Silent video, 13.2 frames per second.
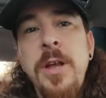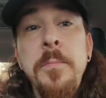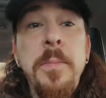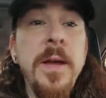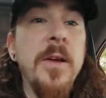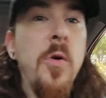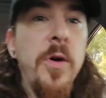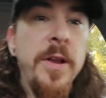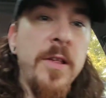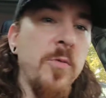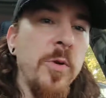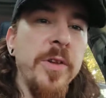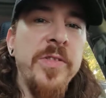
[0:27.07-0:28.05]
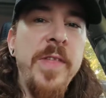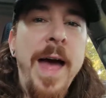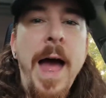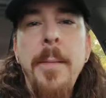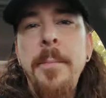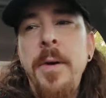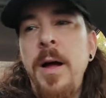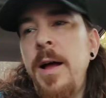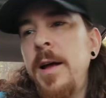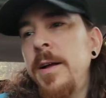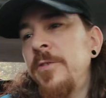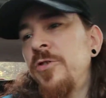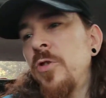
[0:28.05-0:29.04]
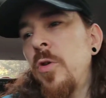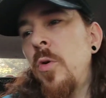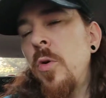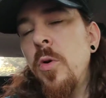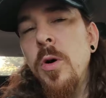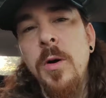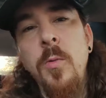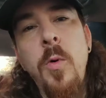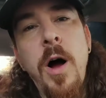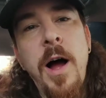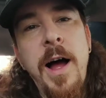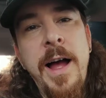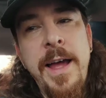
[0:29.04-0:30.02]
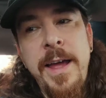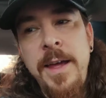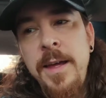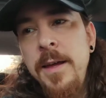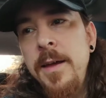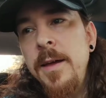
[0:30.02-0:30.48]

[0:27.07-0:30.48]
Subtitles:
and Bitcoin is worth that much, or why